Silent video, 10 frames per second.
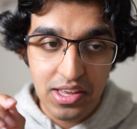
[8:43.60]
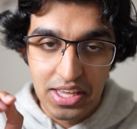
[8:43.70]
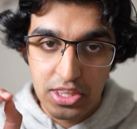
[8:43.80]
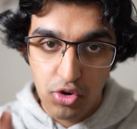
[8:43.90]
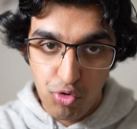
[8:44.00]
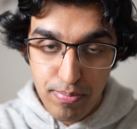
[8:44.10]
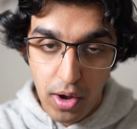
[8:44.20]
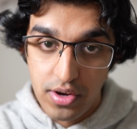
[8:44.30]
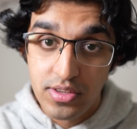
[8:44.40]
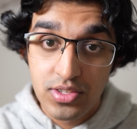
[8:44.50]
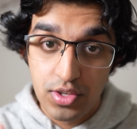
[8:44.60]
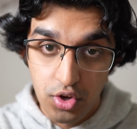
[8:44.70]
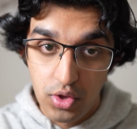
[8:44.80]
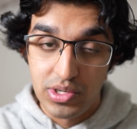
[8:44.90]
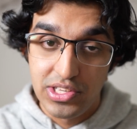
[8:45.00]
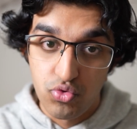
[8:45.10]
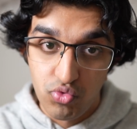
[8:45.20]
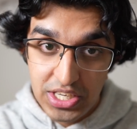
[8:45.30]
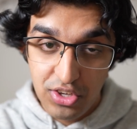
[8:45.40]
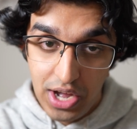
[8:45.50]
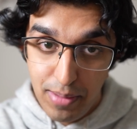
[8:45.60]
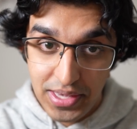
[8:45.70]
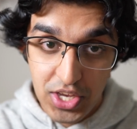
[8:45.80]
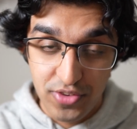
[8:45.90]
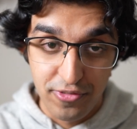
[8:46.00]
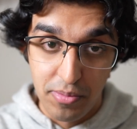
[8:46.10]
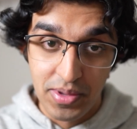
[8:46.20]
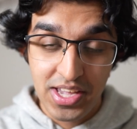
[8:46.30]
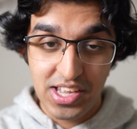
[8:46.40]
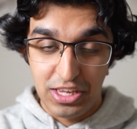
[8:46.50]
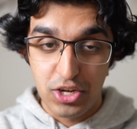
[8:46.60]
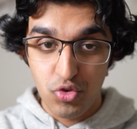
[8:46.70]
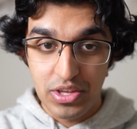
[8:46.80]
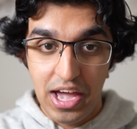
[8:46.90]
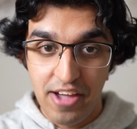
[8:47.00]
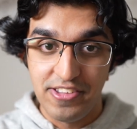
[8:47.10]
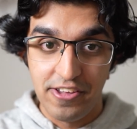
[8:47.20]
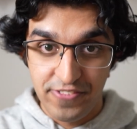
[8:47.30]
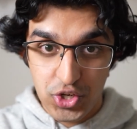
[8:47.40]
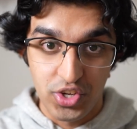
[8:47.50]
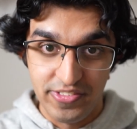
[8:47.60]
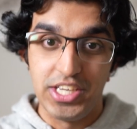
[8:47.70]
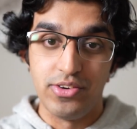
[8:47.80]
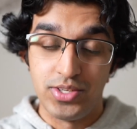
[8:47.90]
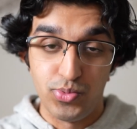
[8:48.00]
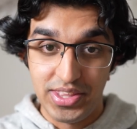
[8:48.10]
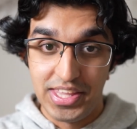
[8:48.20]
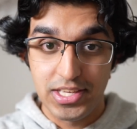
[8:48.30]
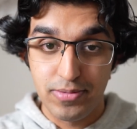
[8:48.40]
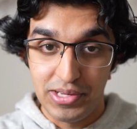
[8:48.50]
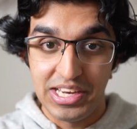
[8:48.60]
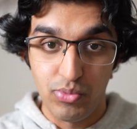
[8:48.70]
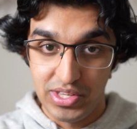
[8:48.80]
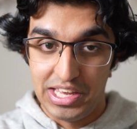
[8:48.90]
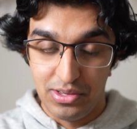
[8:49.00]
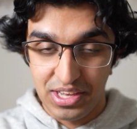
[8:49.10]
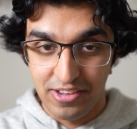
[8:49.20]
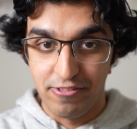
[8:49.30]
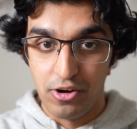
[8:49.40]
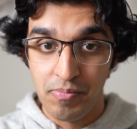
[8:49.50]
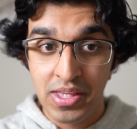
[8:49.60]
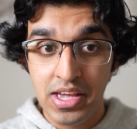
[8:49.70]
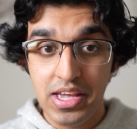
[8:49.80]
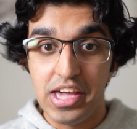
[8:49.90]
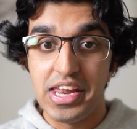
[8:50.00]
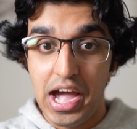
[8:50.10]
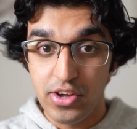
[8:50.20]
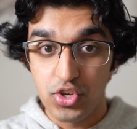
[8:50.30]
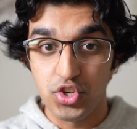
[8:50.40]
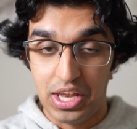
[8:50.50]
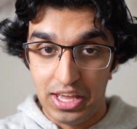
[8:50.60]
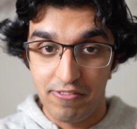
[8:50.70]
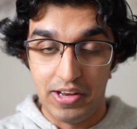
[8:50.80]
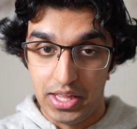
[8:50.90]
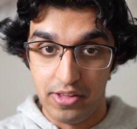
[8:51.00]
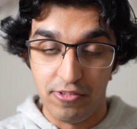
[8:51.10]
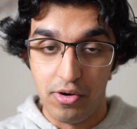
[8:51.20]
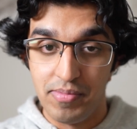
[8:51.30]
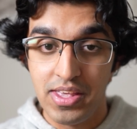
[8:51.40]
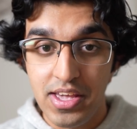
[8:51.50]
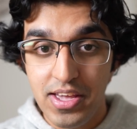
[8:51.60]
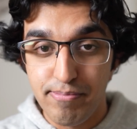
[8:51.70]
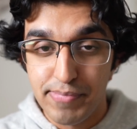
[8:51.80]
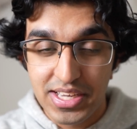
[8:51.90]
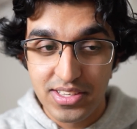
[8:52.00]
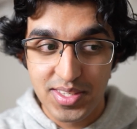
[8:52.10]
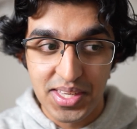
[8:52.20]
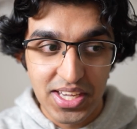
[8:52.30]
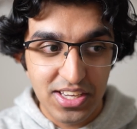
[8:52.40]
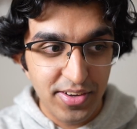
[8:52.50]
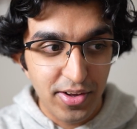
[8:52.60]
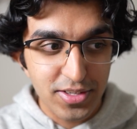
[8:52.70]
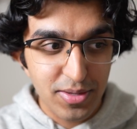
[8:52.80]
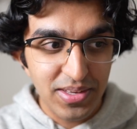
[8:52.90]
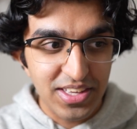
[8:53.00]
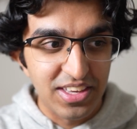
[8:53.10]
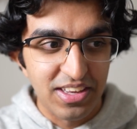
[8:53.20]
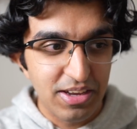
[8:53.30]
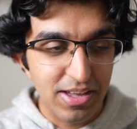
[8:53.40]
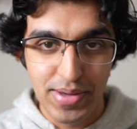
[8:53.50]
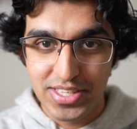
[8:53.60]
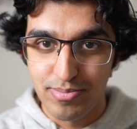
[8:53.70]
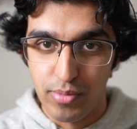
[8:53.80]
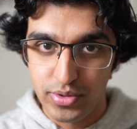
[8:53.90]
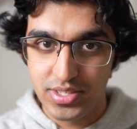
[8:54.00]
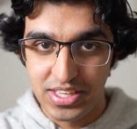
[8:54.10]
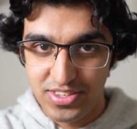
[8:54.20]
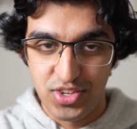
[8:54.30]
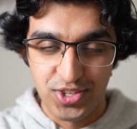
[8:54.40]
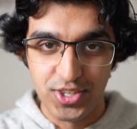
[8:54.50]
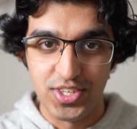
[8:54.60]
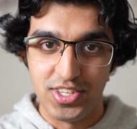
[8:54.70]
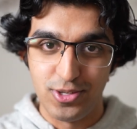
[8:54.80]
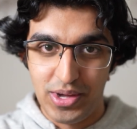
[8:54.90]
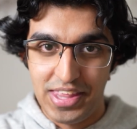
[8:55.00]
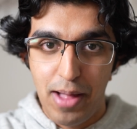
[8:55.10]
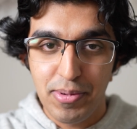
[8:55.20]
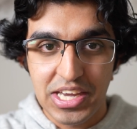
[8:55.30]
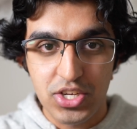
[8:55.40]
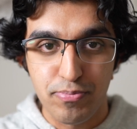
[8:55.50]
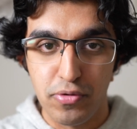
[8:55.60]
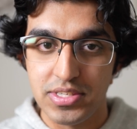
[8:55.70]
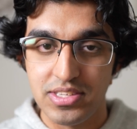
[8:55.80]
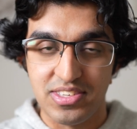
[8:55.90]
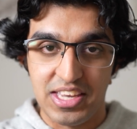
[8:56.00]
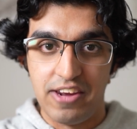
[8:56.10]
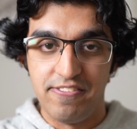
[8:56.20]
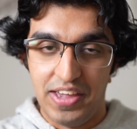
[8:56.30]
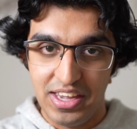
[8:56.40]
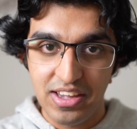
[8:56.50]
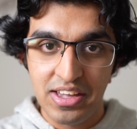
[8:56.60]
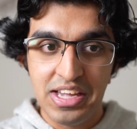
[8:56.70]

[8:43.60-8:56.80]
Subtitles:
Like the group partners who are the ones reading your application form literally have official videos where they explain what they're looking for and how you should like fill out the form. Because like ultimately, compared to most institutions where the application process is kind of vague,